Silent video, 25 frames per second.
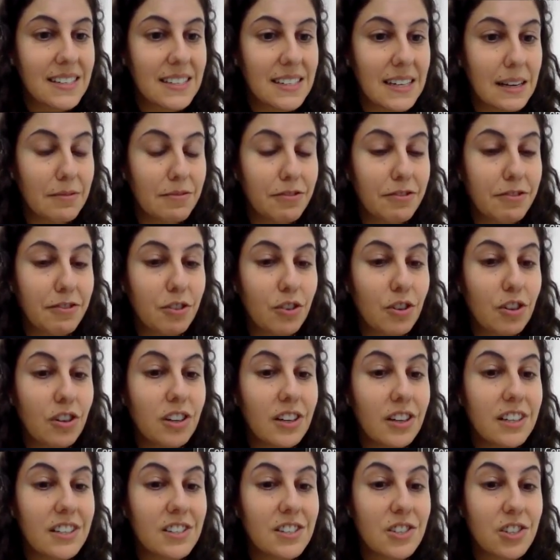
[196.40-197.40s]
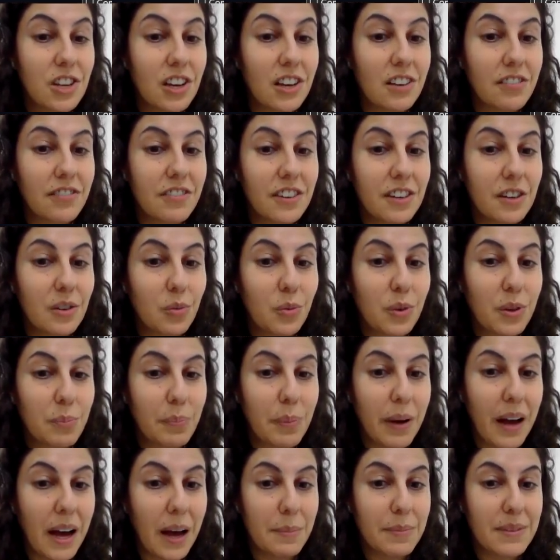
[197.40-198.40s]
Step 4, serve it
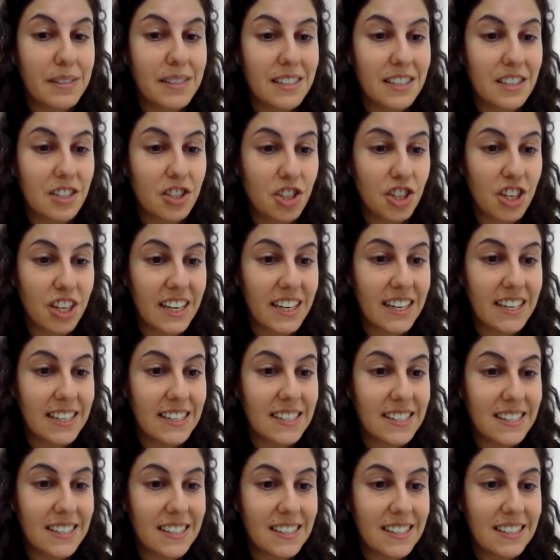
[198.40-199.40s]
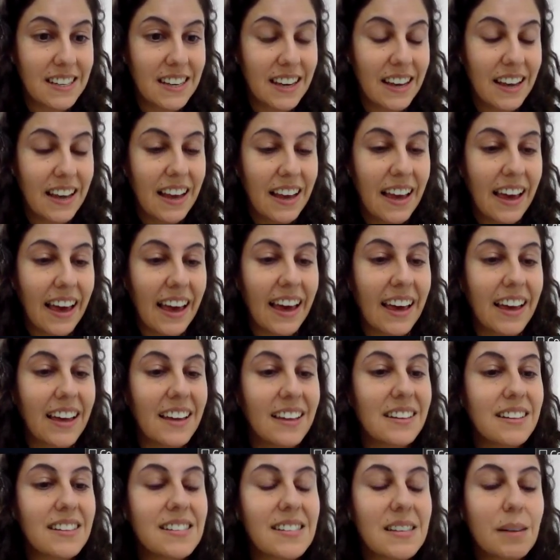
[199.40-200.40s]
with Parmesan cheese.
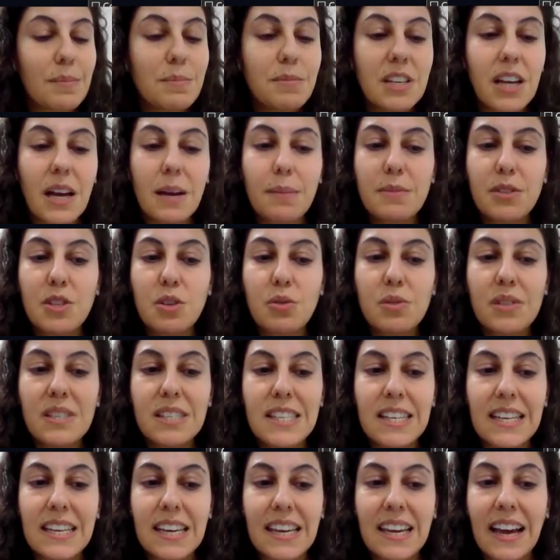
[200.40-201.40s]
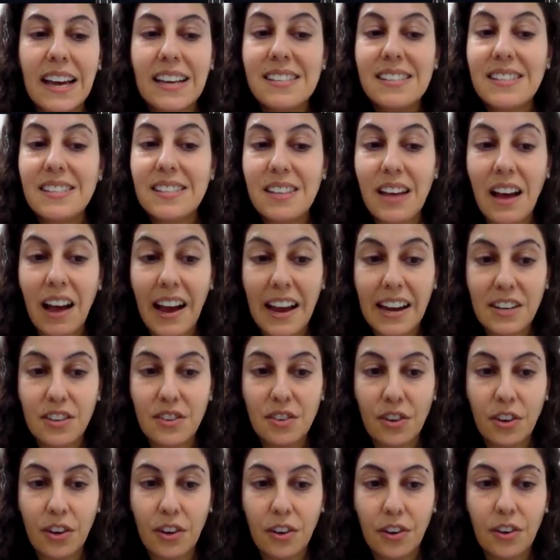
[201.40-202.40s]
And sometimes you'll see a
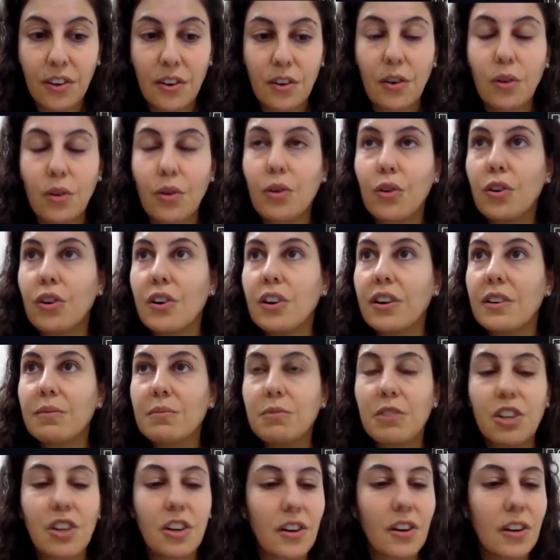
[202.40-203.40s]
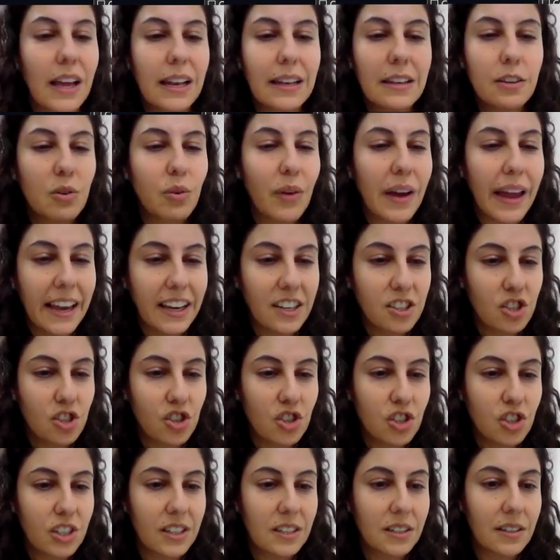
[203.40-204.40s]
side note or, you know, a little
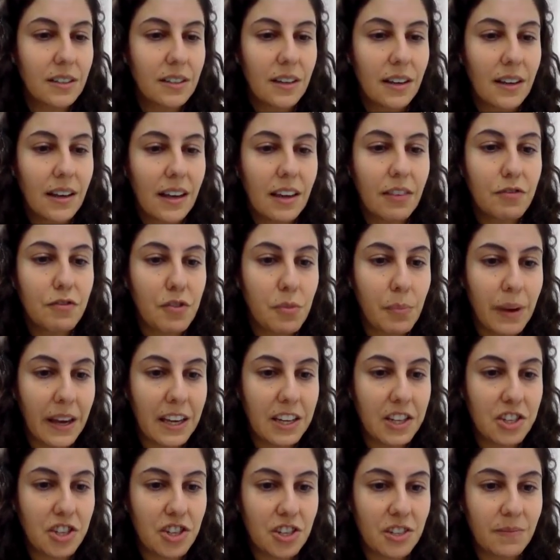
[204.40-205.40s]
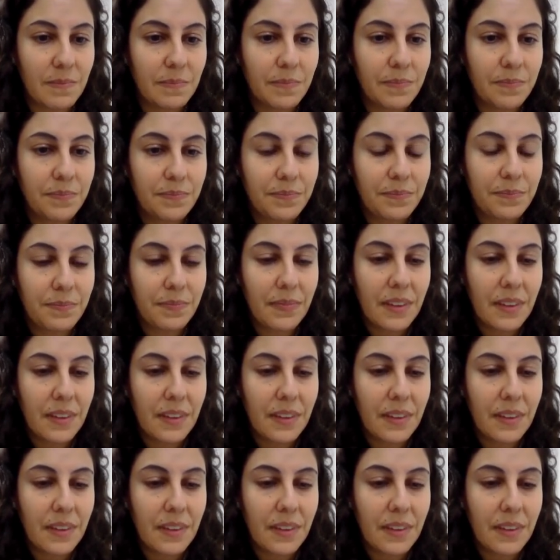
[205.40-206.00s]
extra information.